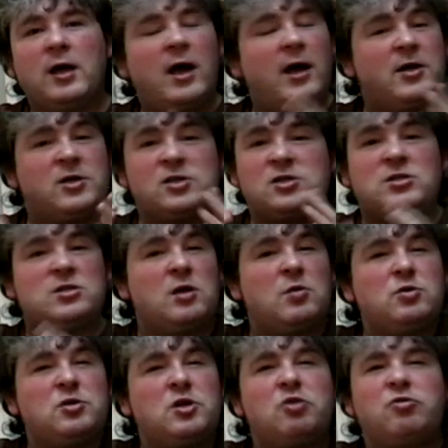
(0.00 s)
And it
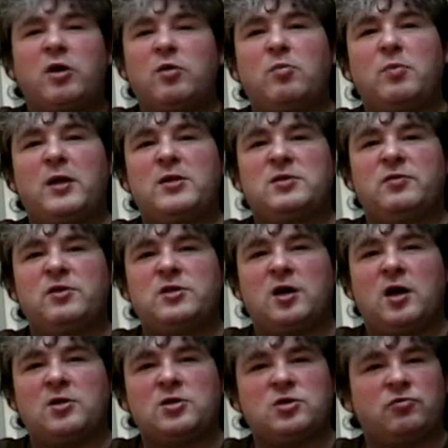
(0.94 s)
was an incredible place to visit.
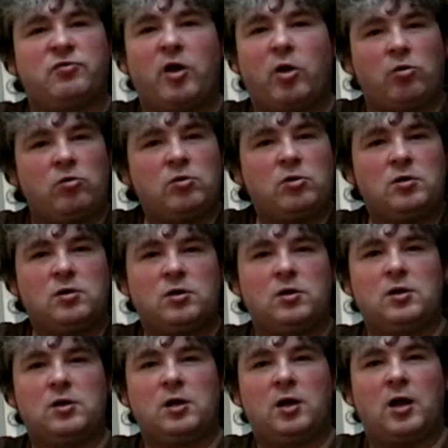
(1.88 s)
I just felt
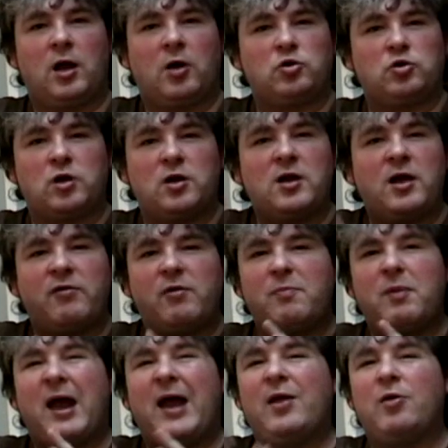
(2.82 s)
like I was on another
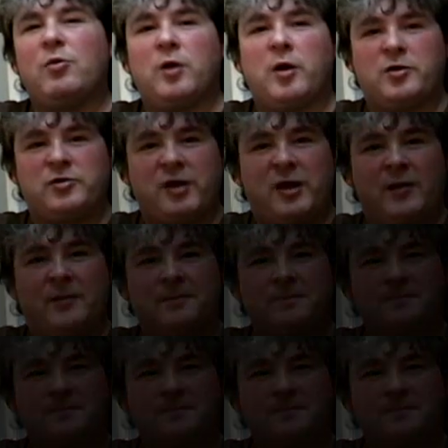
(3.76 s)
planet when I was there.